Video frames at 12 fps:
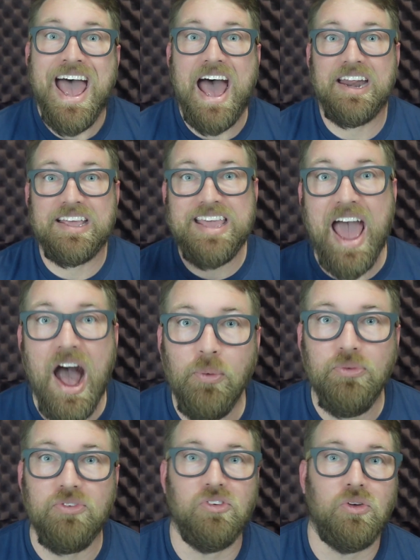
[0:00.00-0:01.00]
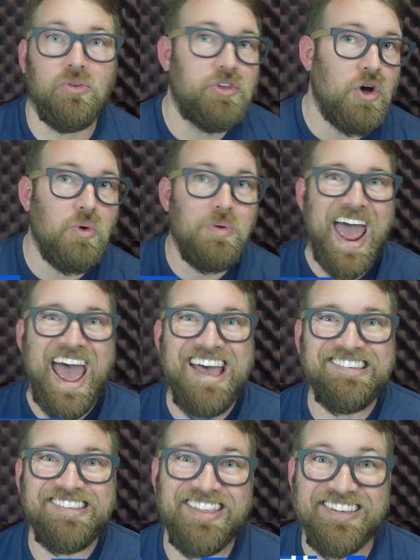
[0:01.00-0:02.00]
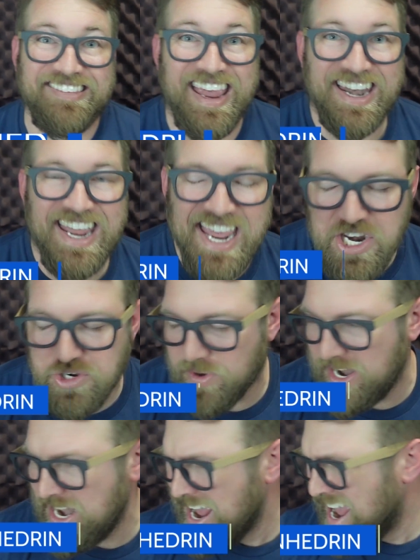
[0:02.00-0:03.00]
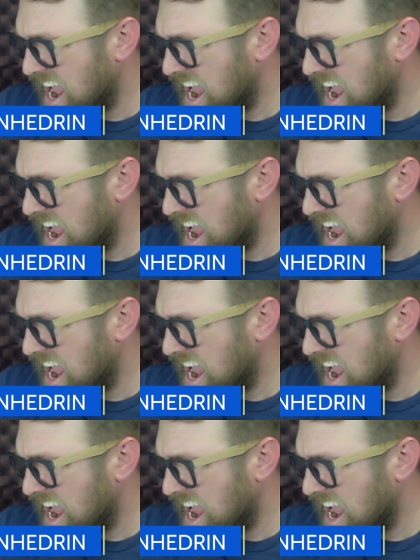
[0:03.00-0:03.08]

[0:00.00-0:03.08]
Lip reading: had a council known as the Sanhedrin,